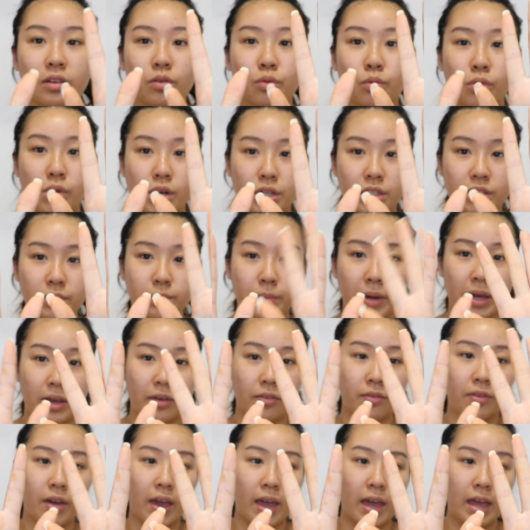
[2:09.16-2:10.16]
washed my
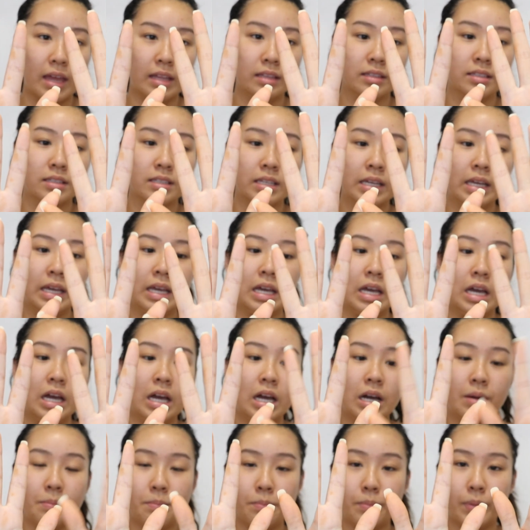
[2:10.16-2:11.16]
hands
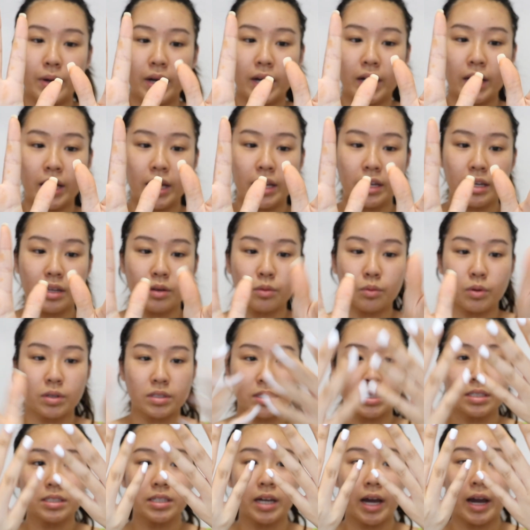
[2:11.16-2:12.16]
but it
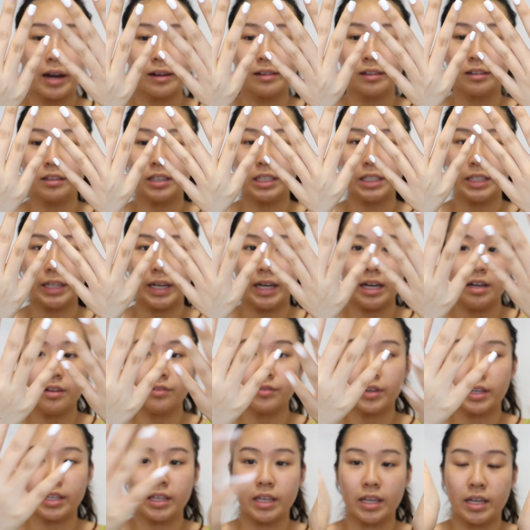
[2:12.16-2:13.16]
wasn't thorough
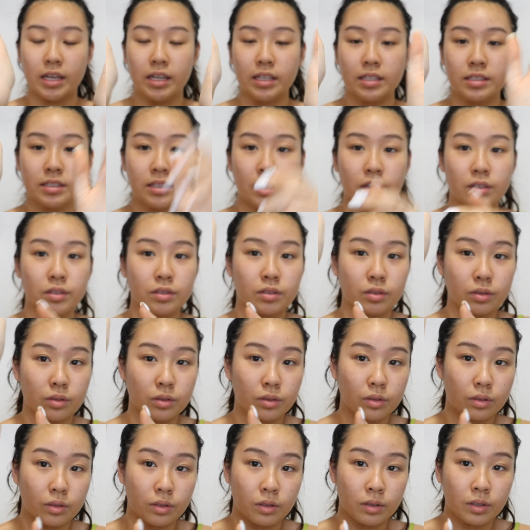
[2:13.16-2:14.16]
enough, I guess.
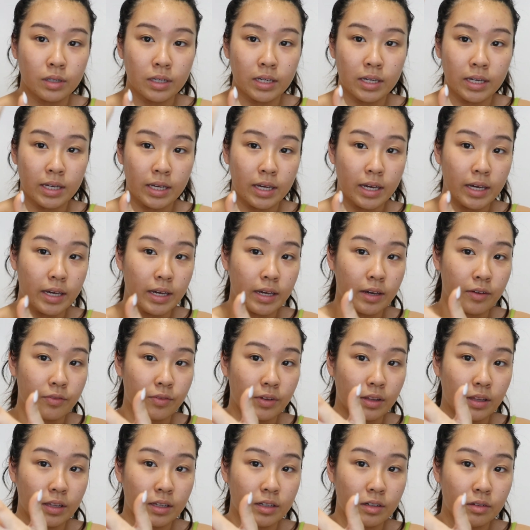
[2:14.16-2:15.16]
So I have
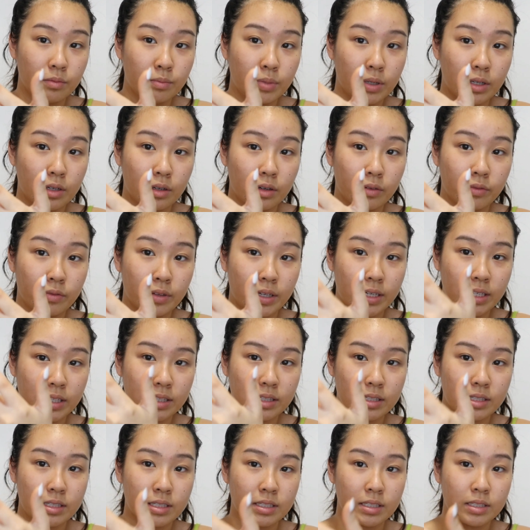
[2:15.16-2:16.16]
a little bit of like
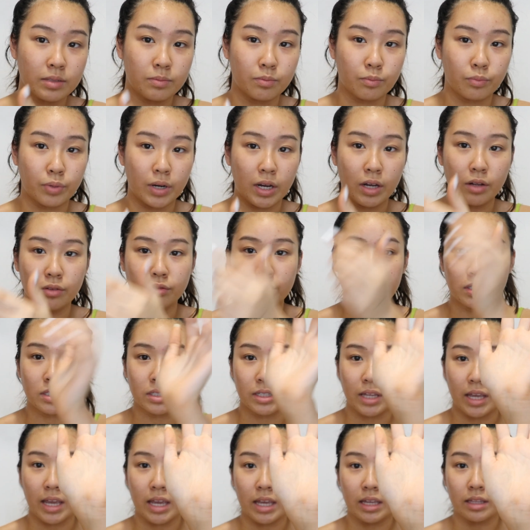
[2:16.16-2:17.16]
brown
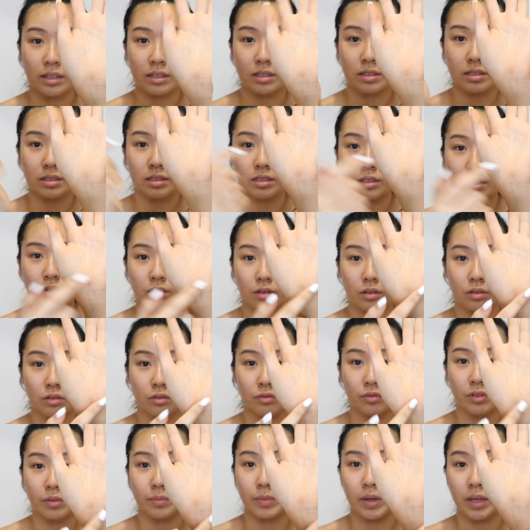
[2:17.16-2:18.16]
stains all
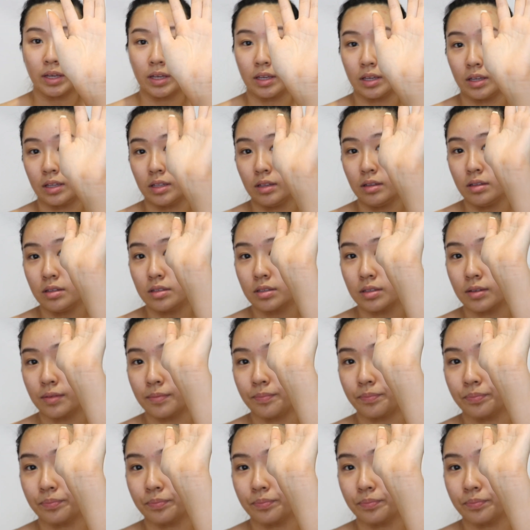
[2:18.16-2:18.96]
over my hands.